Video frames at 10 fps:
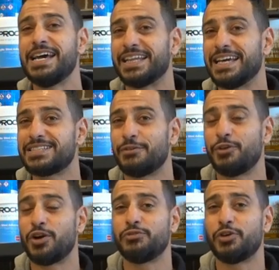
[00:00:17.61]
These are
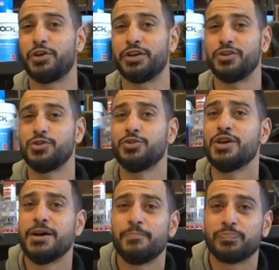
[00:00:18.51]
very, very
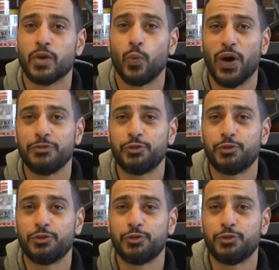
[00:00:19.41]
new one